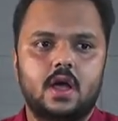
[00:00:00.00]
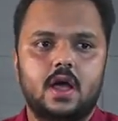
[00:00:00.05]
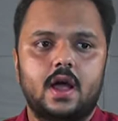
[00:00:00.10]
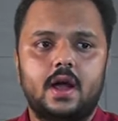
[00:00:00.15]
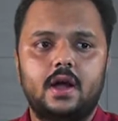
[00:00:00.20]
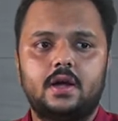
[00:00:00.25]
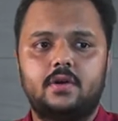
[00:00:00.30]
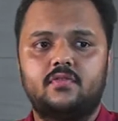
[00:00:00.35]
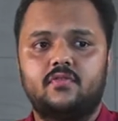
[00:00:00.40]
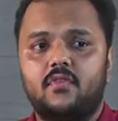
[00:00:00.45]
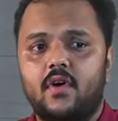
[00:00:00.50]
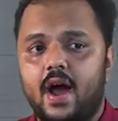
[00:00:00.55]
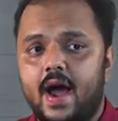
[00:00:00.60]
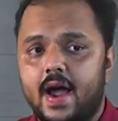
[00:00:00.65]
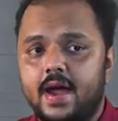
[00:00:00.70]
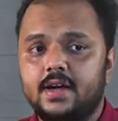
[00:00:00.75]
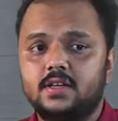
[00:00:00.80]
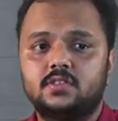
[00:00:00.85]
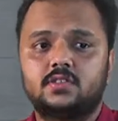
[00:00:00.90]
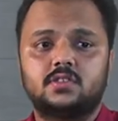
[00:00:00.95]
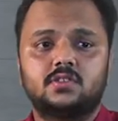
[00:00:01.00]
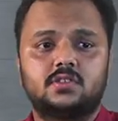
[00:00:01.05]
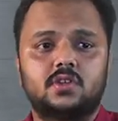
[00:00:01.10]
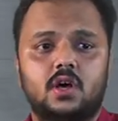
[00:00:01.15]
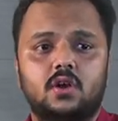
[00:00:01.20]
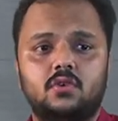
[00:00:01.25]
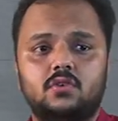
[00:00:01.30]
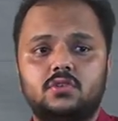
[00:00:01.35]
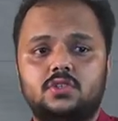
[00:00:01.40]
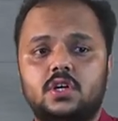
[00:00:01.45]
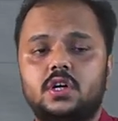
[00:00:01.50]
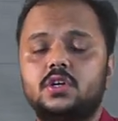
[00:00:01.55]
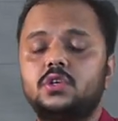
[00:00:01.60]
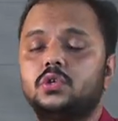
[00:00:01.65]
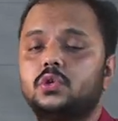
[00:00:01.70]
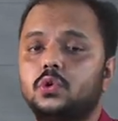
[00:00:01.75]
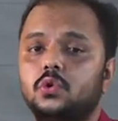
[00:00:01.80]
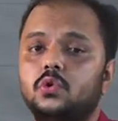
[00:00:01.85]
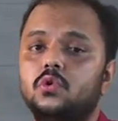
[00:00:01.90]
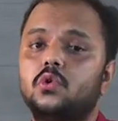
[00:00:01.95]
It finds solution
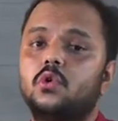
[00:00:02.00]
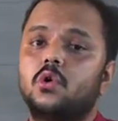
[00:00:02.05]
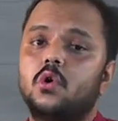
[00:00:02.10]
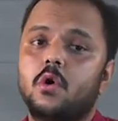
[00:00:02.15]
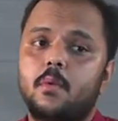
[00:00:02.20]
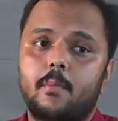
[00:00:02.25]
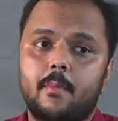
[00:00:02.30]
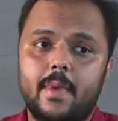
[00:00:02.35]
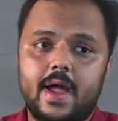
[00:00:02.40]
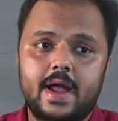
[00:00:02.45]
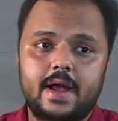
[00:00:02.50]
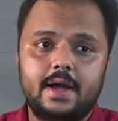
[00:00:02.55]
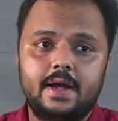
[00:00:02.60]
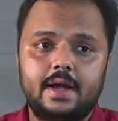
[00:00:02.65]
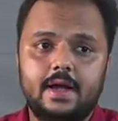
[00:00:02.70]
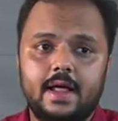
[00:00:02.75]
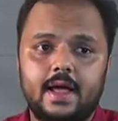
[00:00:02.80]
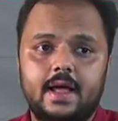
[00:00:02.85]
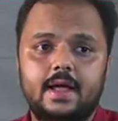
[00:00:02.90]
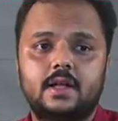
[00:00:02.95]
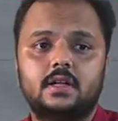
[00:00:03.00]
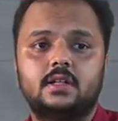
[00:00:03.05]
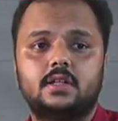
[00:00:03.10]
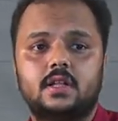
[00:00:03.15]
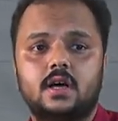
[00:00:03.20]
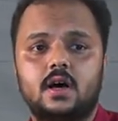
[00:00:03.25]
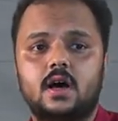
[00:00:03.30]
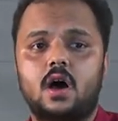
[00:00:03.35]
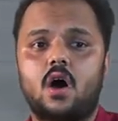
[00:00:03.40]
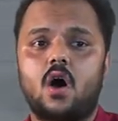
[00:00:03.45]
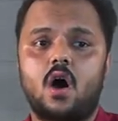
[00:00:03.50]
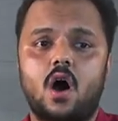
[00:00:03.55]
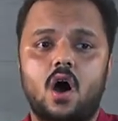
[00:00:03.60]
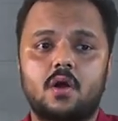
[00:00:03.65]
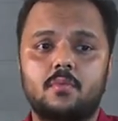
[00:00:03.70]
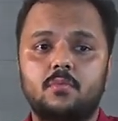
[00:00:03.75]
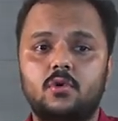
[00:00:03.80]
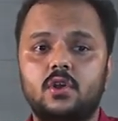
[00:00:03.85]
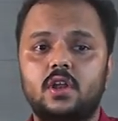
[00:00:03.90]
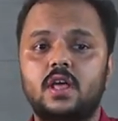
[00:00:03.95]
to maintain the
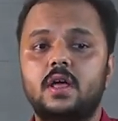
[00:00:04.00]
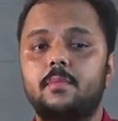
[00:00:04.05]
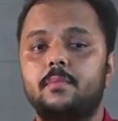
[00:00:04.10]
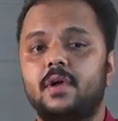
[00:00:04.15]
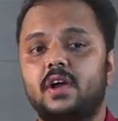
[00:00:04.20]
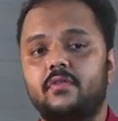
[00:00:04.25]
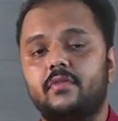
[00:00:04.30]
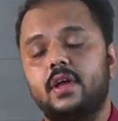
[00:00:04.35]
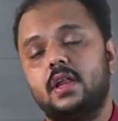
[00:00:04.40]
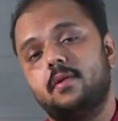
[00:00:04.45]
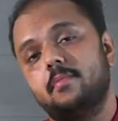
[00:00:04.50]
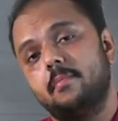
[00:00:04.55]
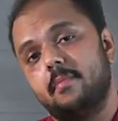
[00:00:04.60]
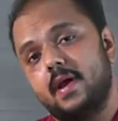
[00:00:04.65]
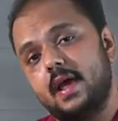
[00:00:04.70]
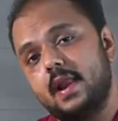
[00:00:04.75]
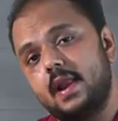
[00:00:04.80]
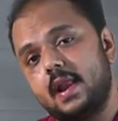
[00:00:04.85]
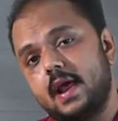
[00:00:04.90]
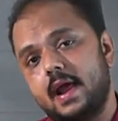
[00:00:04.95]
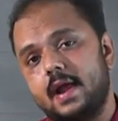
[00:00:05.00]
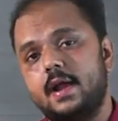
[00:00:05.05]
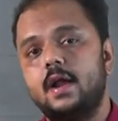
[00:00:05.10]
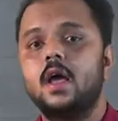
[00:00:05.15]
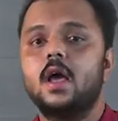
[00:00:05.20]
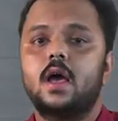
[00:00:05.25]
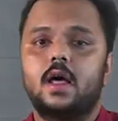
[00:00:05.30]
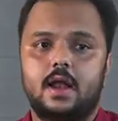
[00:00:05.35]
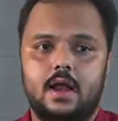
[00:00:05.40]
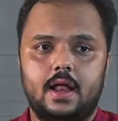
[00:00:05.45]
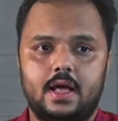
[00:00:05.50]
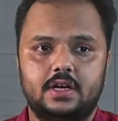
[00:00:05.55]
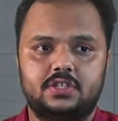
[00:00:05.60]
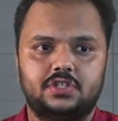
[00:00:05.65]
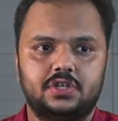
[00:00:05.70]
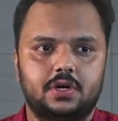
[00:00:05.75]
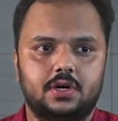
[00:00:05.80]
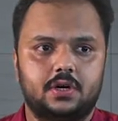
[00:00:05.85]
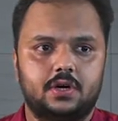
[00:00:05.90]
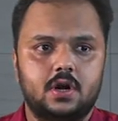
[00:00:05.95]
harmony between men and
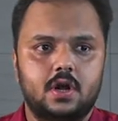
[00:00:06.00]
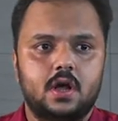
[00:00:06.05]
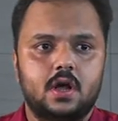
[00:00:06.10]
nature.